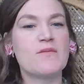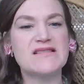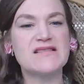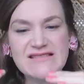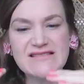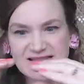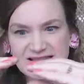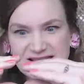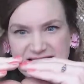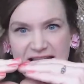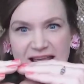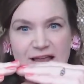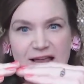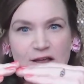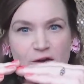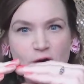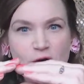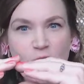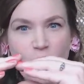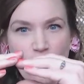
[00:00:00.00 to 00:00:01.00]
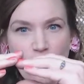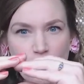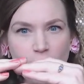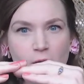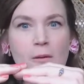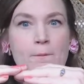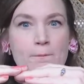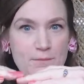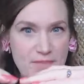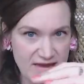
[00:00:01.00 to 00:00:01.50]

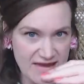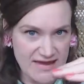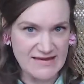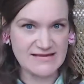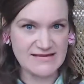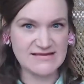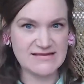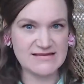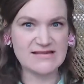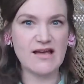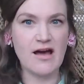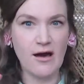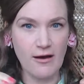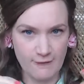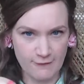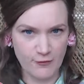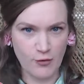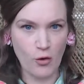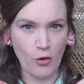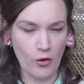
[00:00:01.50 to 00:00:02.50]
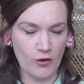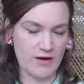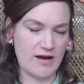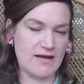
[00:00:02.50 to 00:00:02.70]
single piece of cork,